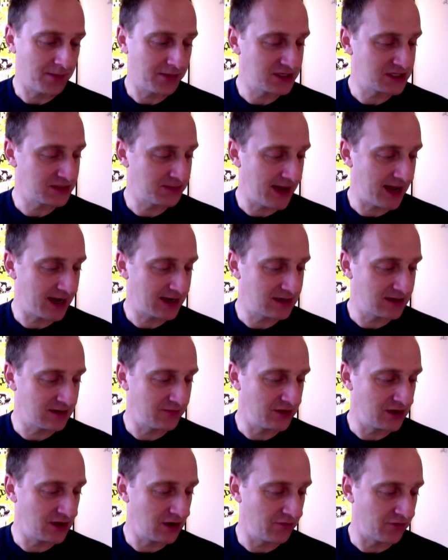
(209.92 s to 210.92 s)
perspective,
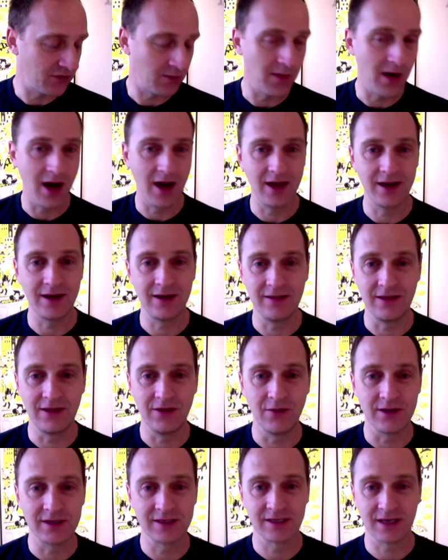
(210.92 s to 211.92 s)
you know, Vermont in the
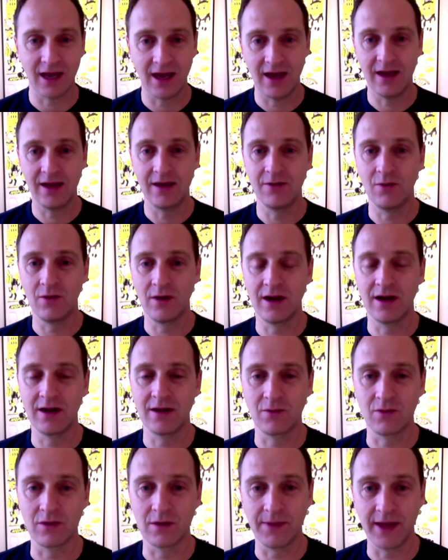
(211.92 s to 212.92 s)
USA,
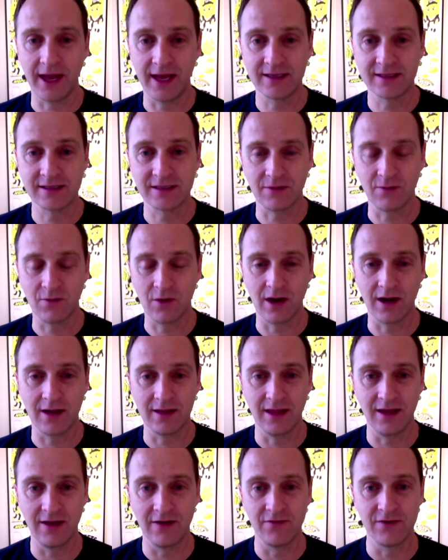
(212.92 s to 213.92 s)
where we're based and where I
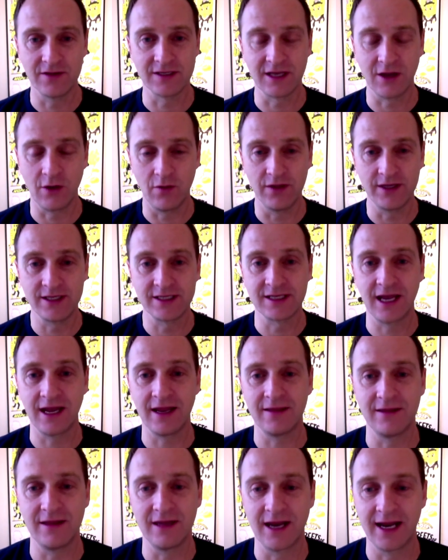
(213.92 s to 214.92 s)
live, is the only state in
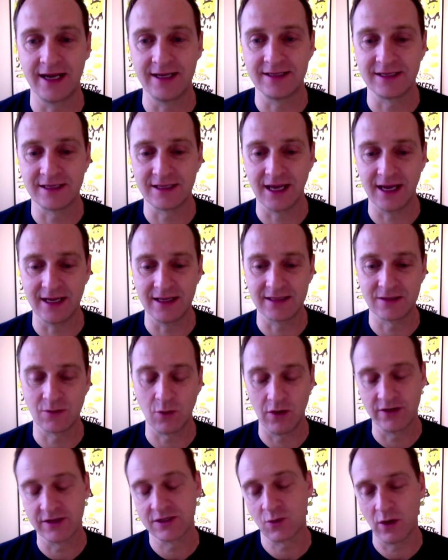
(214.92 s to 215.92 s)
the United States. Well,
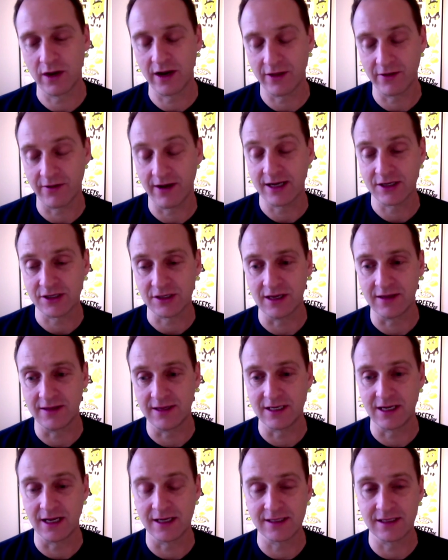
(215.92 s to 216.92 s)
there's one other actually that
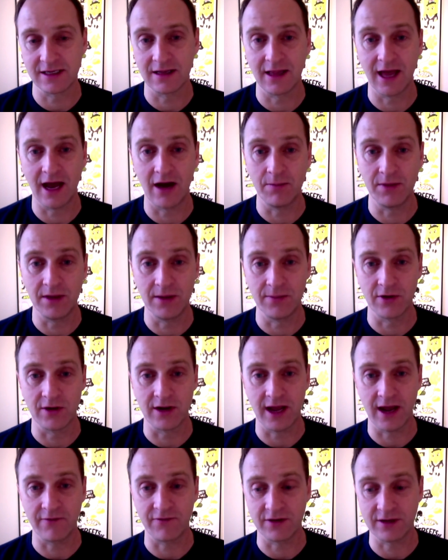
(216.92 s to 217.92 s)
doesn't allow billboard
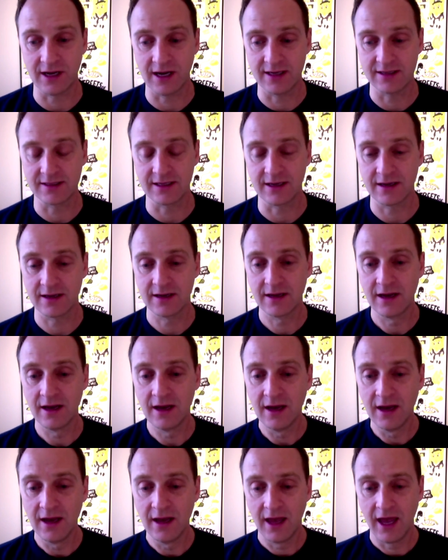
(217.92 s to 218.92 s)
advertising.
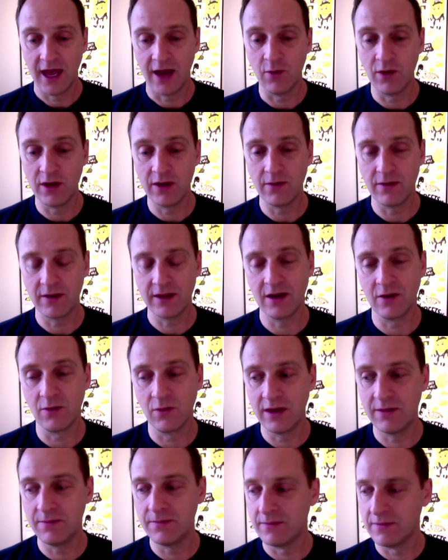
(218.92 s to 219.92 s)
Yeah. We, you know,
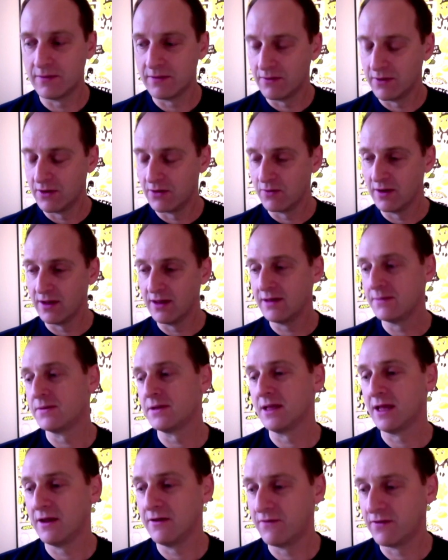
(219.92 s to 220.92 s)
we we really
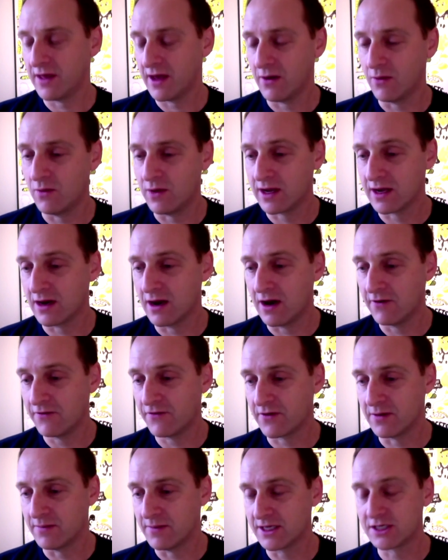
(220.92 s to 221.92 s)
believe that we can
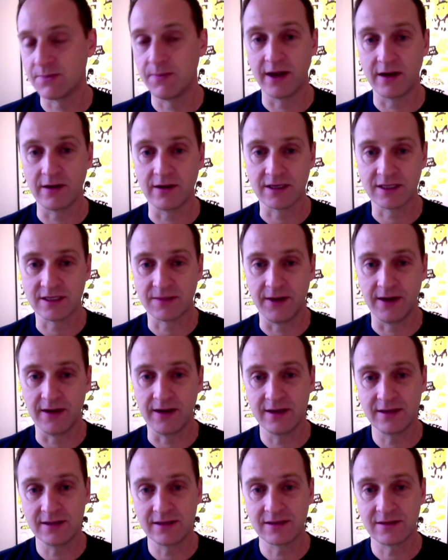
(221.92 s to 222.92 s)
offer a much better
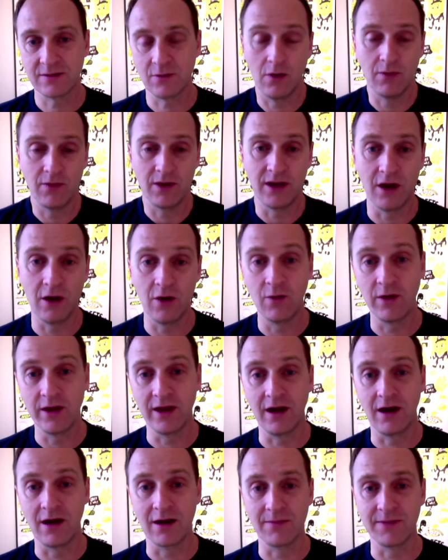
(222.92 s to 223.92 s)
experience. Well, we know we
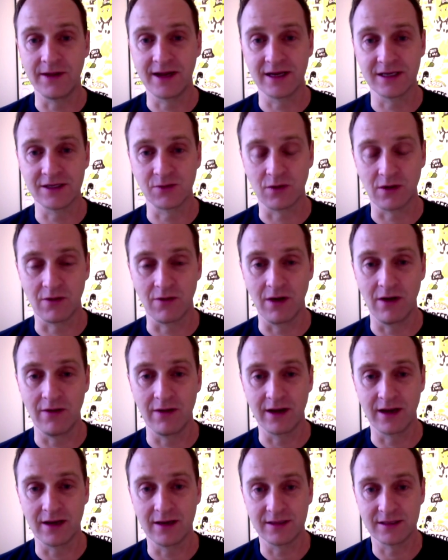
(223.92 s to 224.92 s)
are because we're
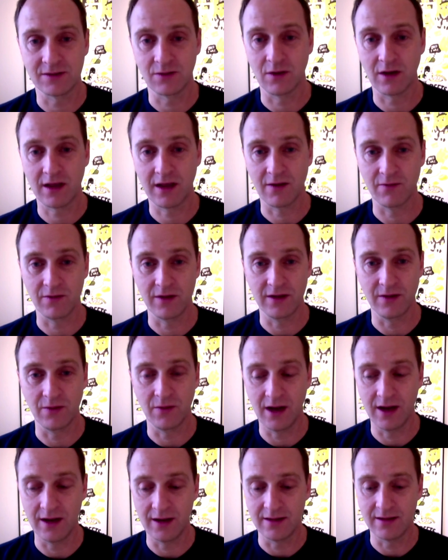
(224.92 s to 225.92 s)
growing and it's working really
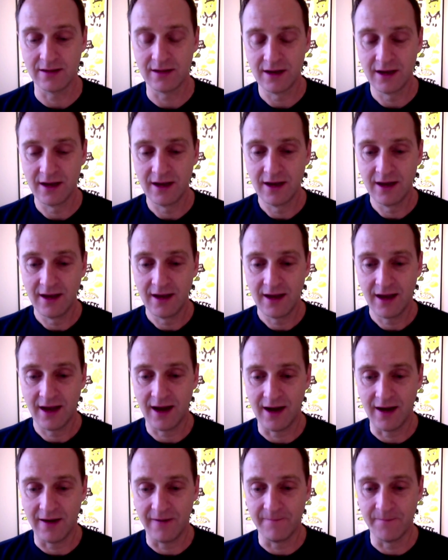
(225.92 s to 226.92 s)
well.
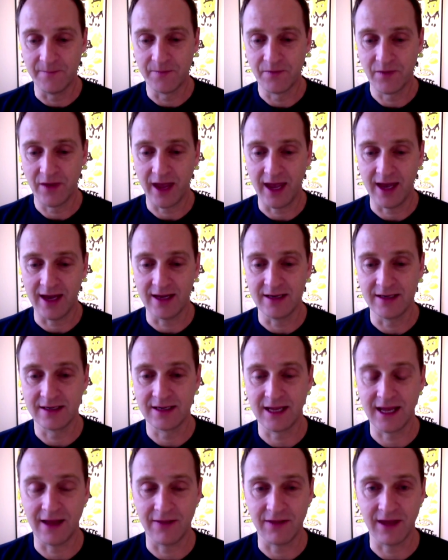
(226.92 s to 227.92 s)
Um, and
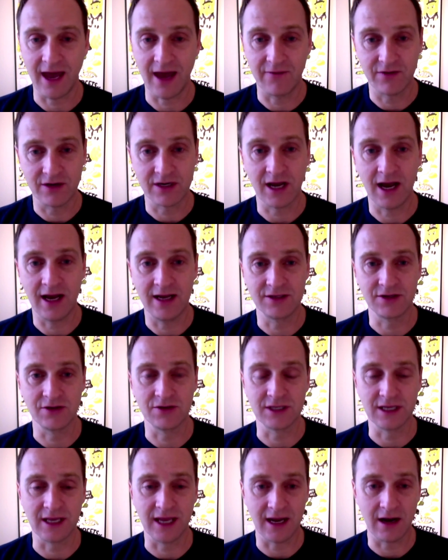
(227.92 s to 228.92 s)
get the advertisers
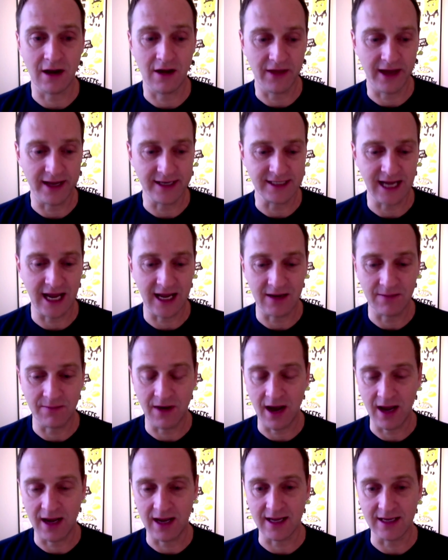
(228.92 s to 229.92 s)
and get all that data
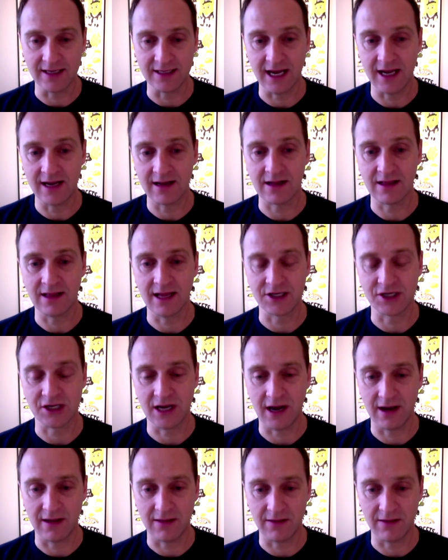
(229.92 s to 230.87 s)
mining and data collection out of